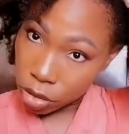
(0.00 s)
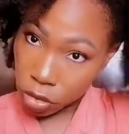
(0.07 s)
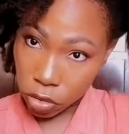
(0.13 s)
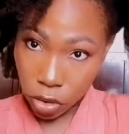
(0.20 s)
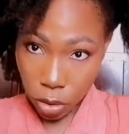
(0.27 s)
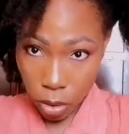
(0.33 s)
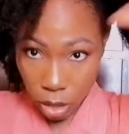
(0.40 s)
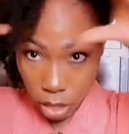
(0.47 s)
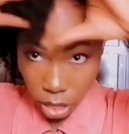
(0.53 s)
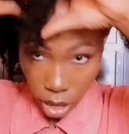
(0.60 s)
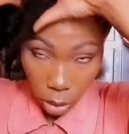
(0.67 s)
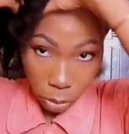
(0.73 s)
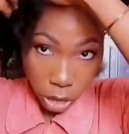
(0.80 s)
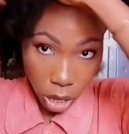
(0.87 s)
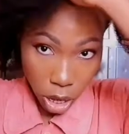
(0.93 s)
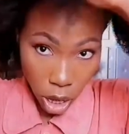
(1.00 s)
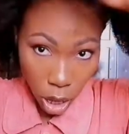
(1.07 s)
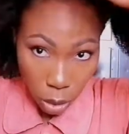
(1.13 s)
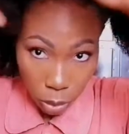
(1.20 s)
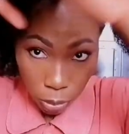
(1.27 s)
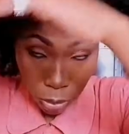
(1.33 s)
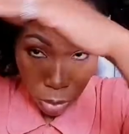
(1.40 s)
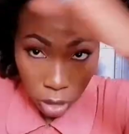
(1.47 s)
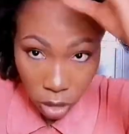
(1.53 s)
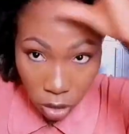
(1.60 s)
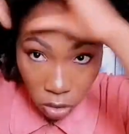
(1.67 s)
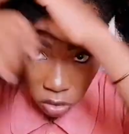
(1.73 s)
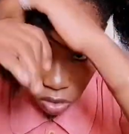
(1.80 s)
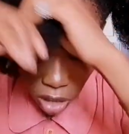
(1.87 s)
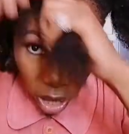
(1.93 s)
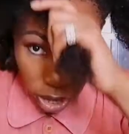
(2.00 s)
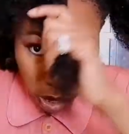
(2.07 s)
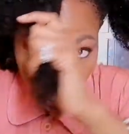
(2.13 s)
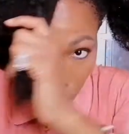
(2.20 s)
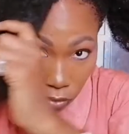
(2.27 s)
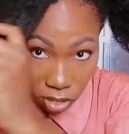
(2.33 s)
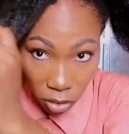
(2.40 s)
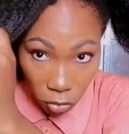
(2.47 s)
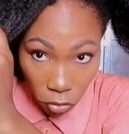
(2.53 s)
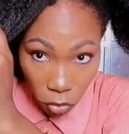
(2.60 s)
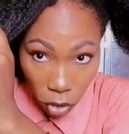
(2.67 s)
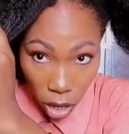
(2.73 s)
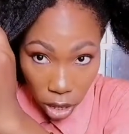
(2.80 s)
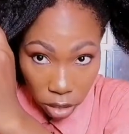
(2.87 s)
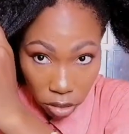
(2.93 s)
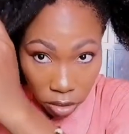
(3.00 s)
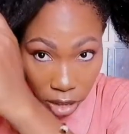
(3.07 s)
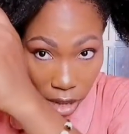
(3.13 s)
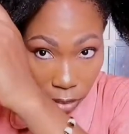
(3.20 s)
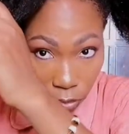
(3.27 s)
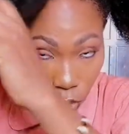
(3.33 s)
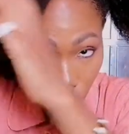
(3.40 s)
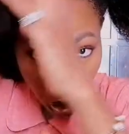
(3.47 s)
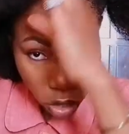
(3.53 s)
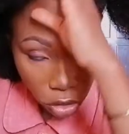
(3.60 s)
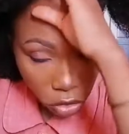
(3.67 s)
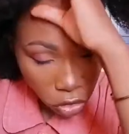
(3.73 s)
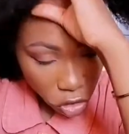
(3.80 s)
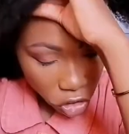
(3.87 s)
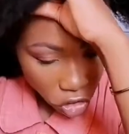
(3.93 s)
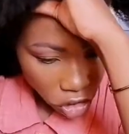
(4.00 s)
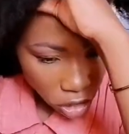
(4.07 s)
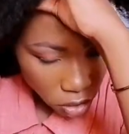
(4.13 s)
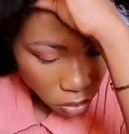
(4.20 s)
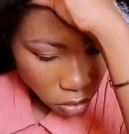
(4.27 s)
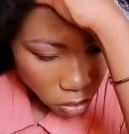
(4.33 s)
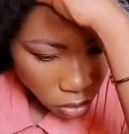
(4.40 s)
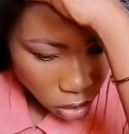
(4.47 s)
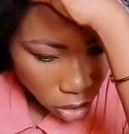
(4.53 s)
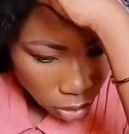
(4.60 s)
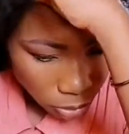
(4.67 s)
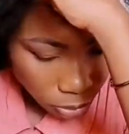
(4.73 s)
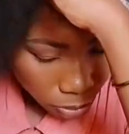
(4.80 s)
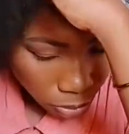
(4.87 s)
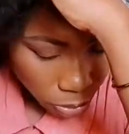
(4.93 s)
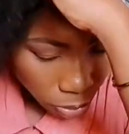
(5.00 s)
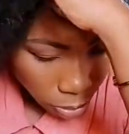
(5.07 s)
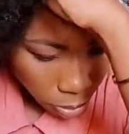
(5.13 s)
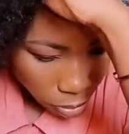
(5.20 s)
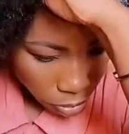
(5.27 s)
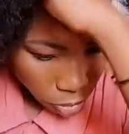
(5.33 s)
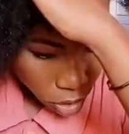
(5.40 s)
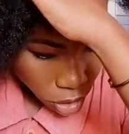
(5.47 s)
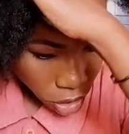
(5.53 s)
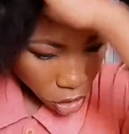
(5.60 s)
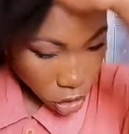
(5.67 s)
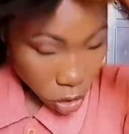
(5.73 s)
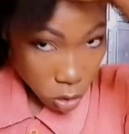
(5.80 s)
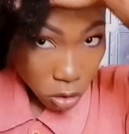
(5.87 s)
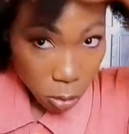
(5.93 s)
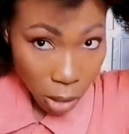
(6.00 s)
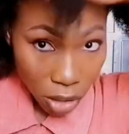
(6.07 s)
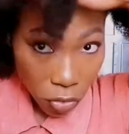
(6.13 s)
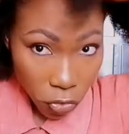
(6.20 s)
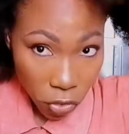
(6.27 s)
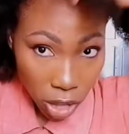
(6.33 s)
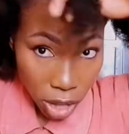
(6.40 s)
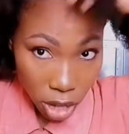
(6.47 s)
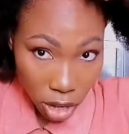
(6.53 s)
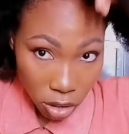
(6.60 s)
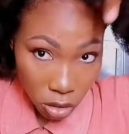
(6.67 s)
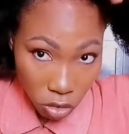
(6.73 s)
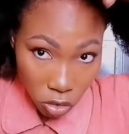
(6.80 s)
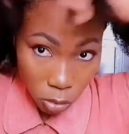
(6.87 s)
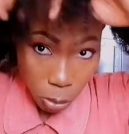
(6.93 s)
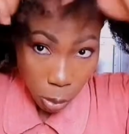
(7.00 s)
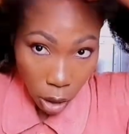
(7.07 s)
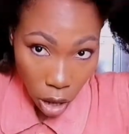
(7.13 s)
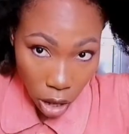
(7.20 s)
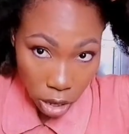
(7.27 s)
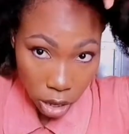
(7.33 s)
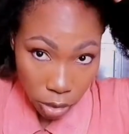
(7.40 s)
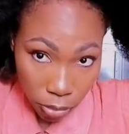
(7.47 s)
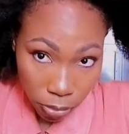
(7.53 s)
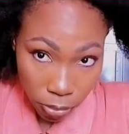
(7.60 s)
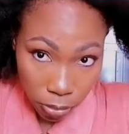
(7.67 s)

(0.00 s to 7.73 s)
So there we go. Starting from the front, I'm going to just use my fingers to part.